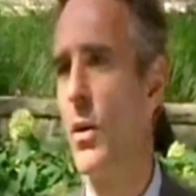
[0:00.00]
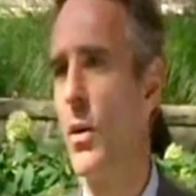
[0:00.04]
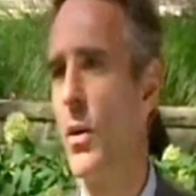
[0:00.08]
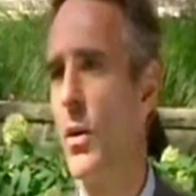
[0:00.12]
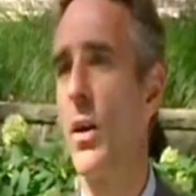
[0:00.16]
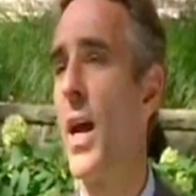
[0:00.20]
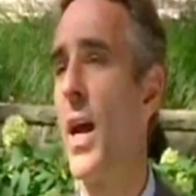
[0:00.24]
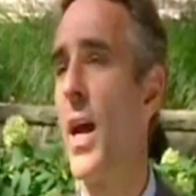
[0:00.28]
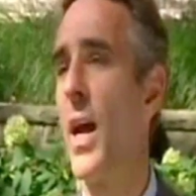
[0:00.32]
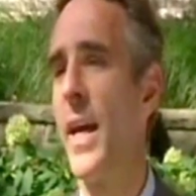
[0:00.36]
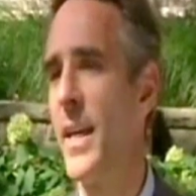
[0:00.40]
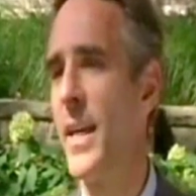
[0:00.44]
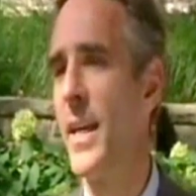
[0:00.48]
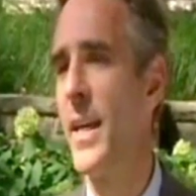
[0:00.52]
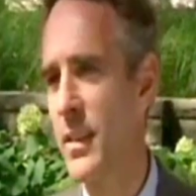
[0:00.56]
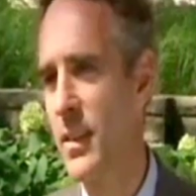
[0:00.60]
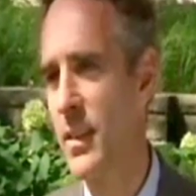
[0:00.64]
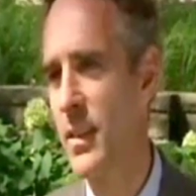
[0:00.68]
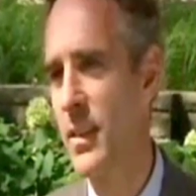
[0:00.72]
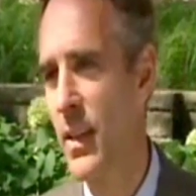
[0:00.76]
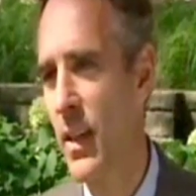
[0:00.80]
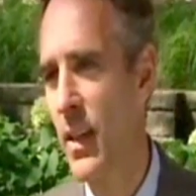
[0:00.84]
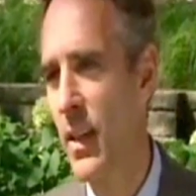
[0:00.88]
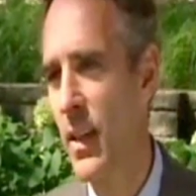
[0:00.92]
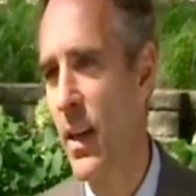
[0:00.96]
or
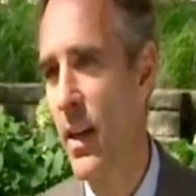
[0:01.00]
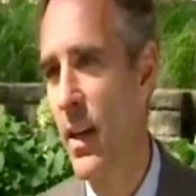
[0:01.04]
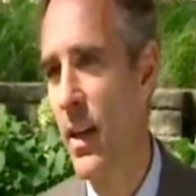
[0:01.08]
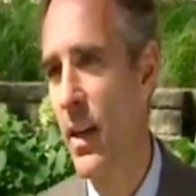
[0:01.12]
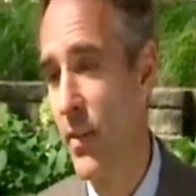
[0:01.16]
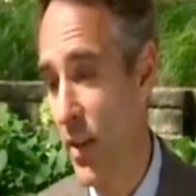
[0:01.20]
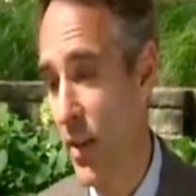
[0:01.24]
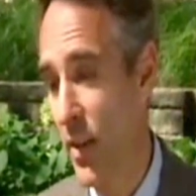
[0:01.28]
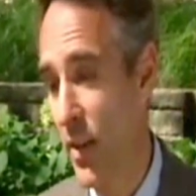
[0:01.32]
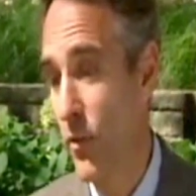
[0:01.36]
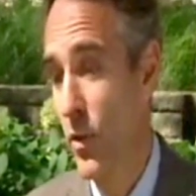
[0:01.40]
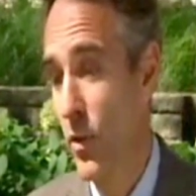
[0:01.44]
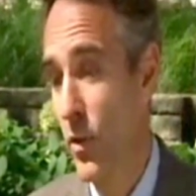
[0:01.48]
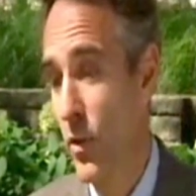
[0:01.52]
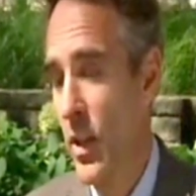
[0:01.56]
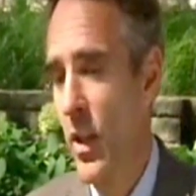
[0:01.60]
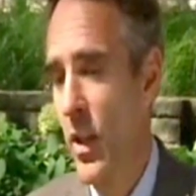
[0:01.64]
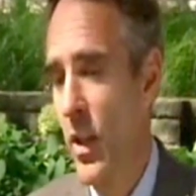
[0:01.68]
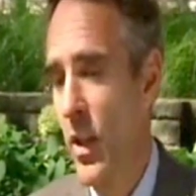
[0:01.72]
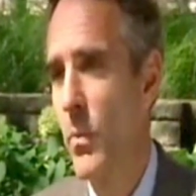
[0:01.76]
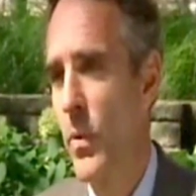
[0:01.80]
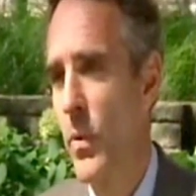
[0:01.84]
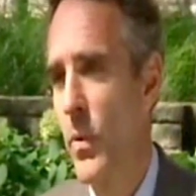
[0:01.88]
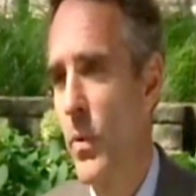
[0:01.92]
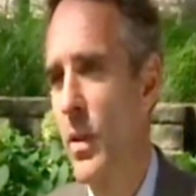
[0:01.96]
eggs, and therefore they're
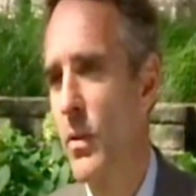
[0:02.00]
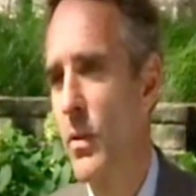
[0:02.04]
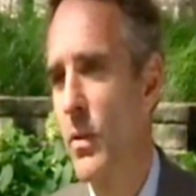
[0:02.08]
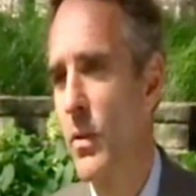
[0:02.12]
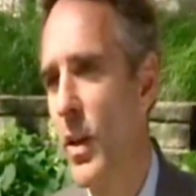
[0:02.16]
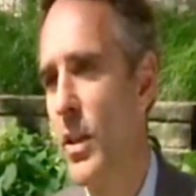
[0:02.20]
not part of